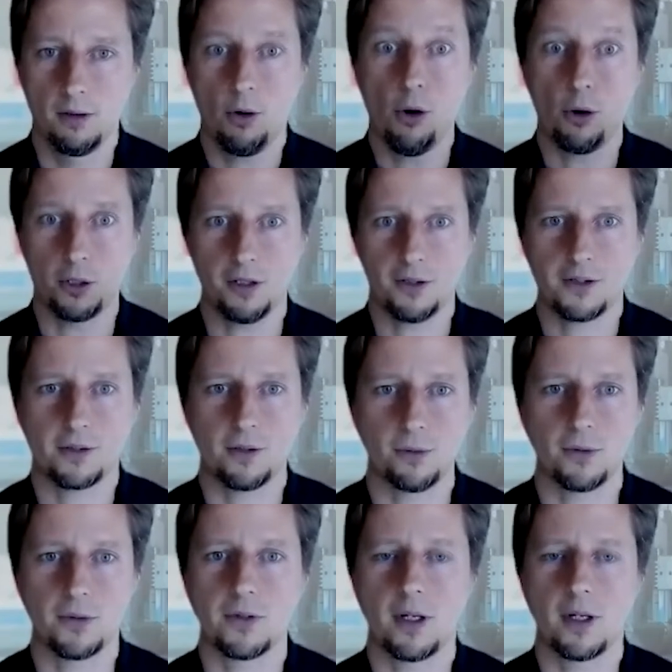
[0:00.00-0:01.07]
audits, so
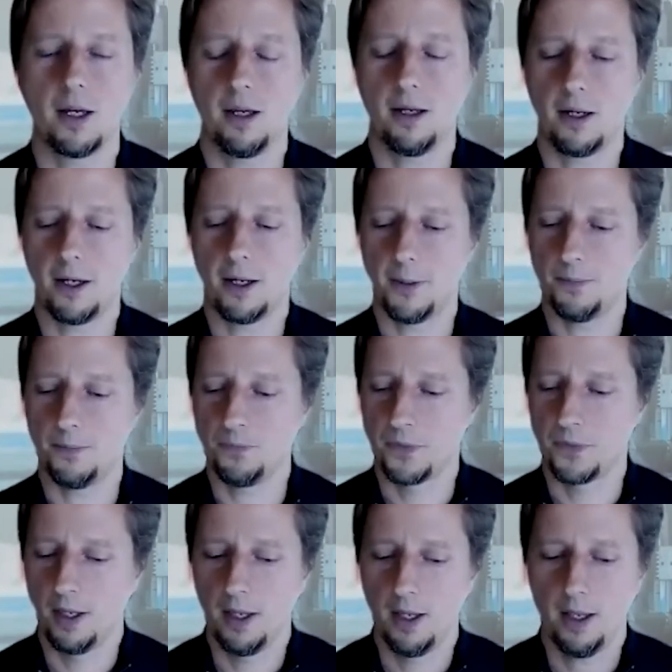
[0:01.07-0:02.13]
to say,
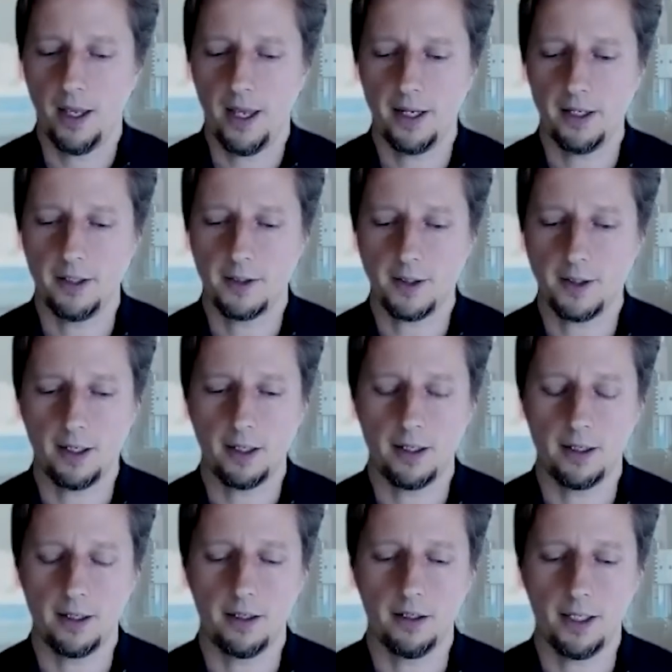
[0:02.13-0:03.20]
and
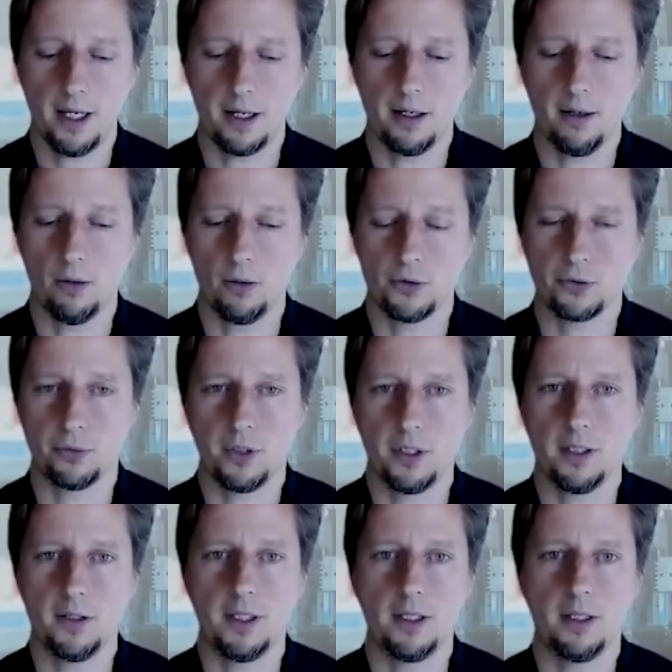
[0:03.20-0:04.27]
yeah, also
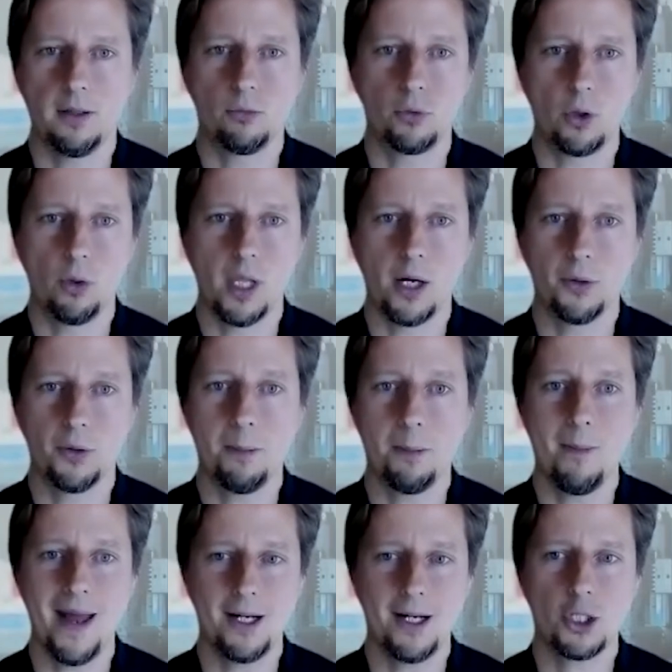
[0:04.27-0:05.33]
the rollout and
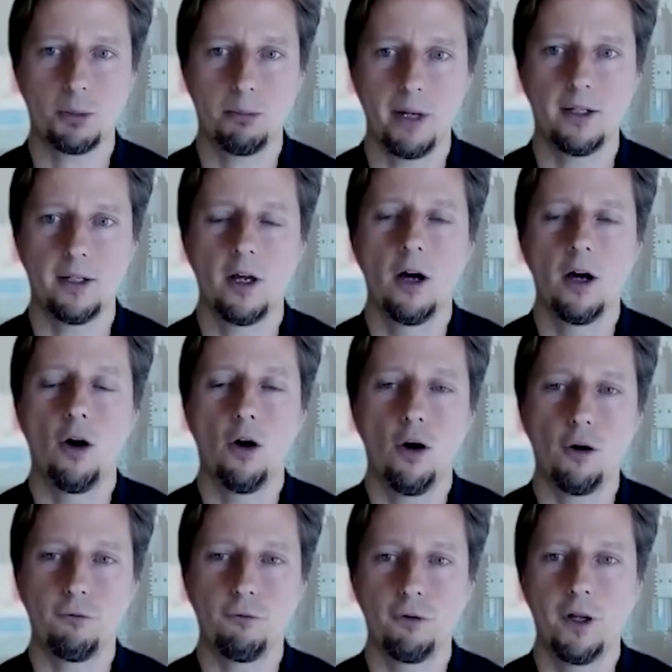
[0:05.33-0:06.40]
management
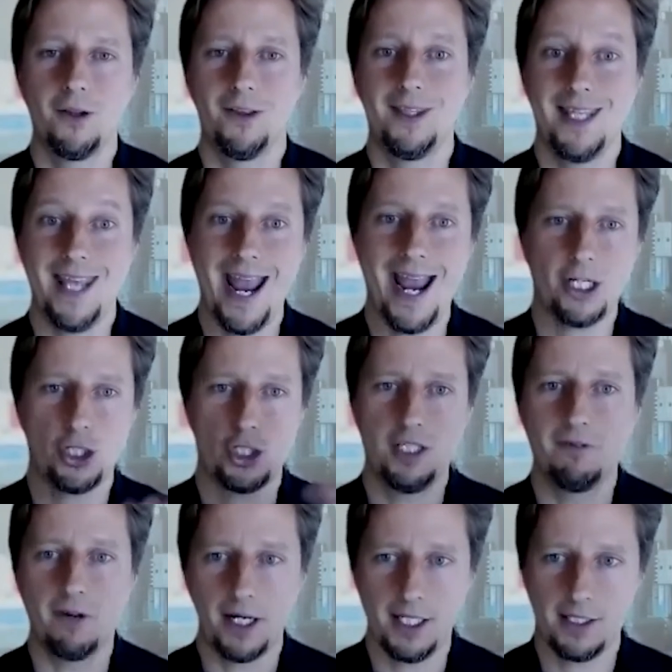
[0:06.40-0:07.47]
of the edge
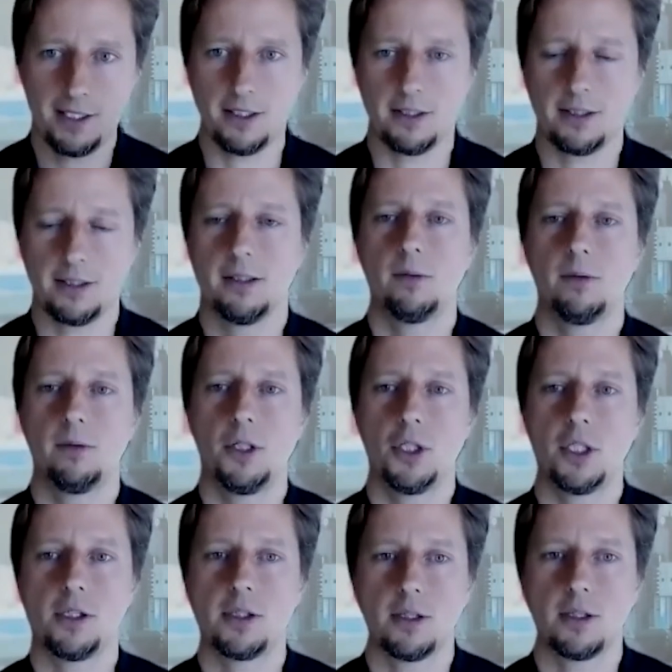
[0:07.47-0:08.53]
devices, which
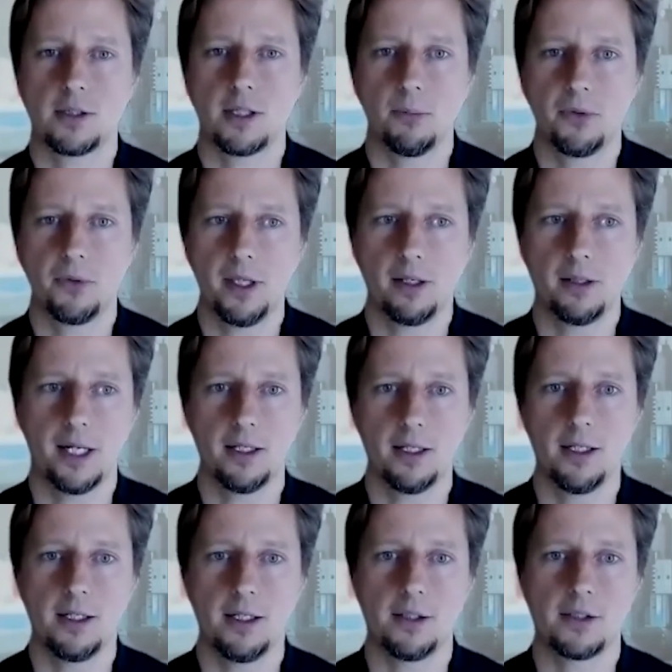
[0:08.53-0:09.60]
is something that
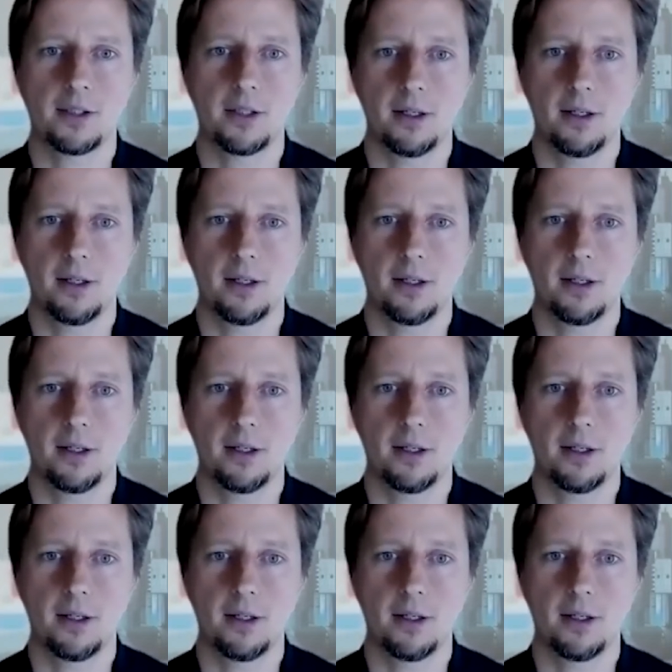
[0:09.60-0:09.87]
is